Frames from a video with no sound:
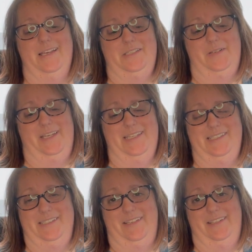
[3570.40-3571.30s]
so I guess
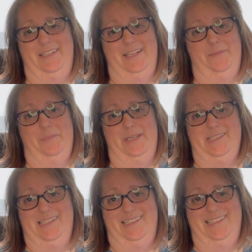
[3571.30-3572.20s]
it's good that I'm
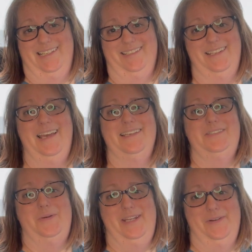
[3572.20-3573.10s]
basically done.
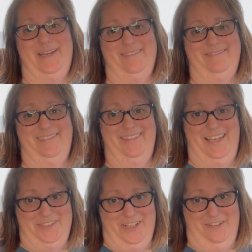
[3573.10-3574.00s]
So anyway,
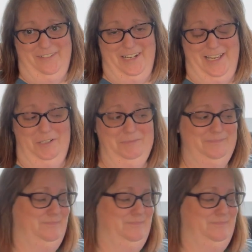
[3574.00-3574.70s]
that's all for now.